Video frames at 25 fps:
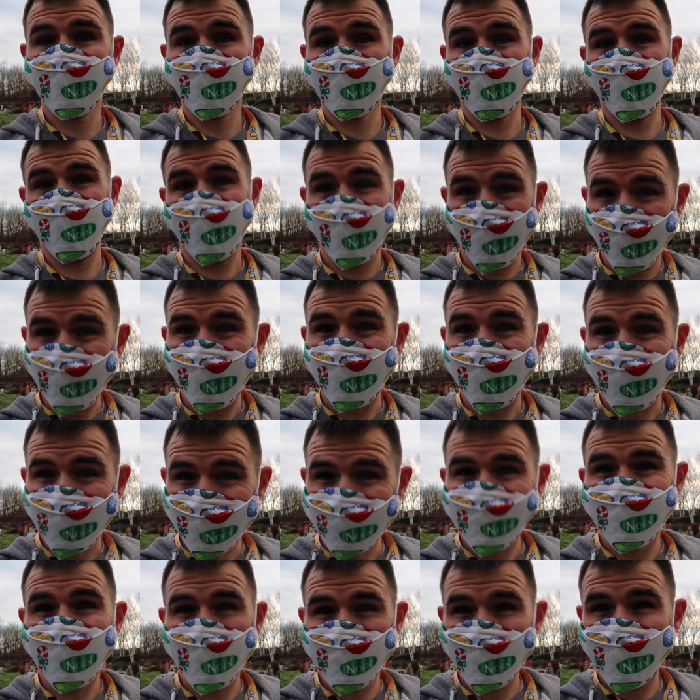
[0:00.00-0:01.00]
Pretty cool.
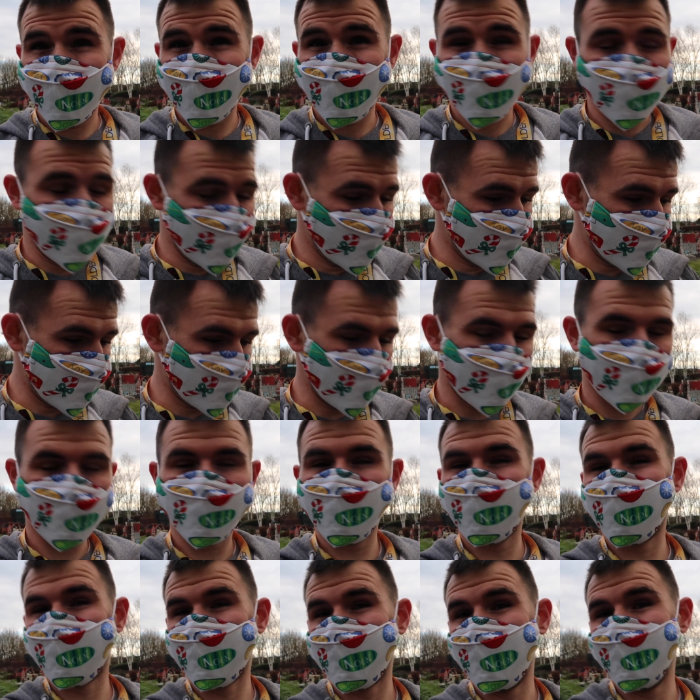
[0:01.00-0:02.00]
Not bad
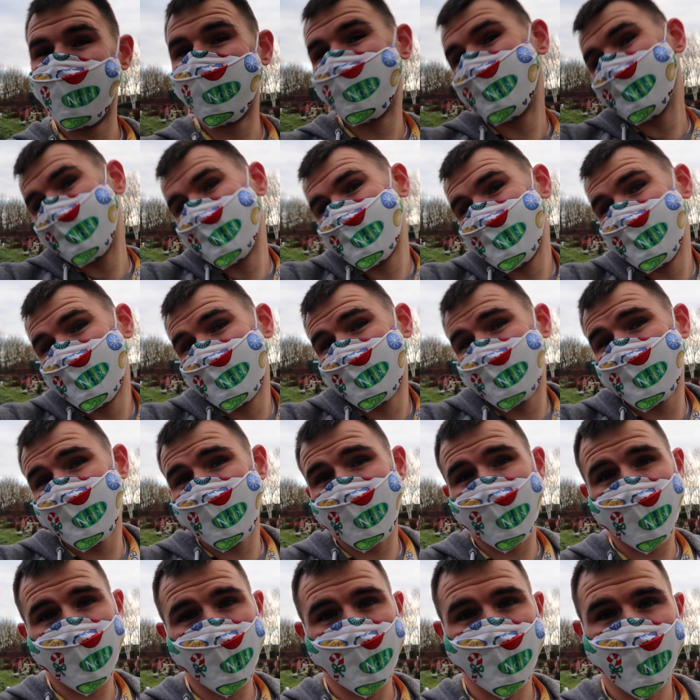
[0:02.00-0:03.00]
for free.
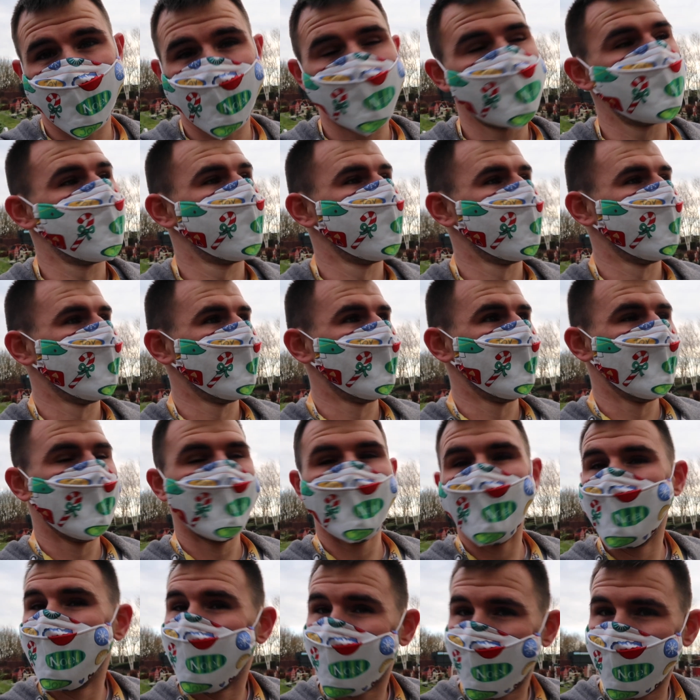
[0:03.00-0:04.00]
So
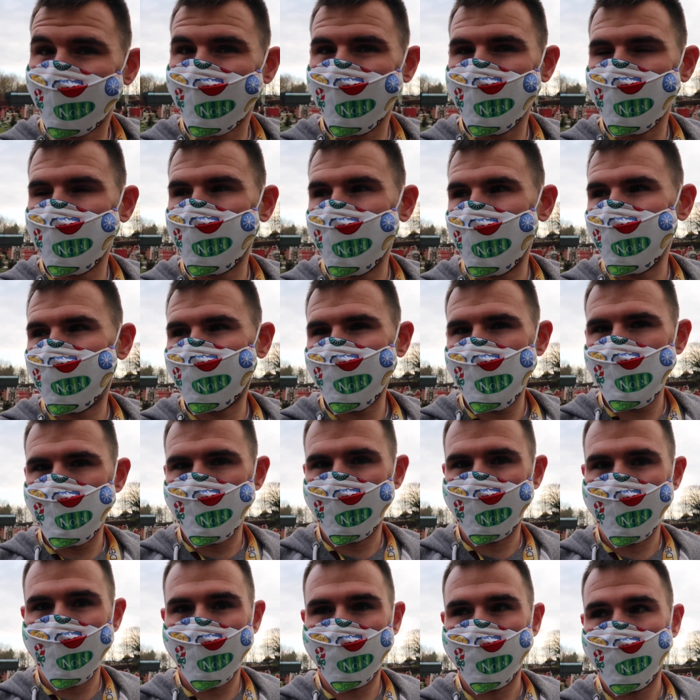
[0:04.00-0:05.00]
good little bit of theme
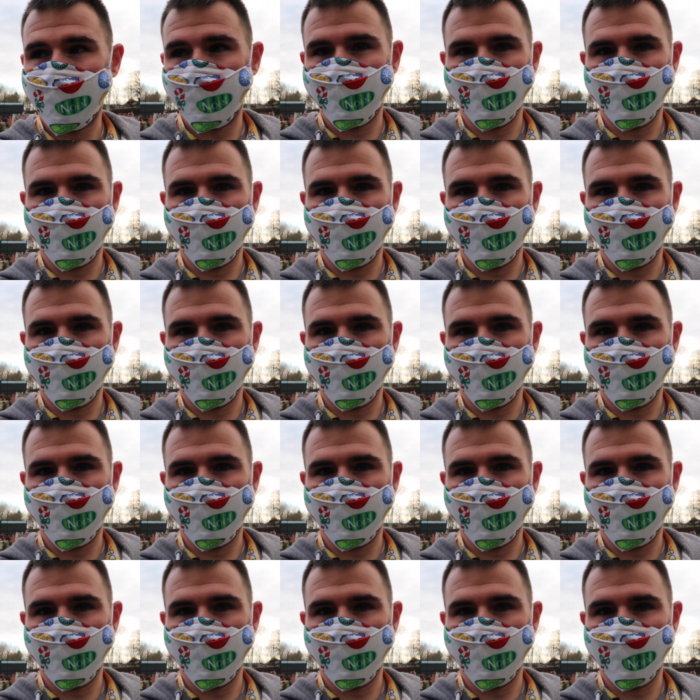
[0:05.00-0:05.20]
in there.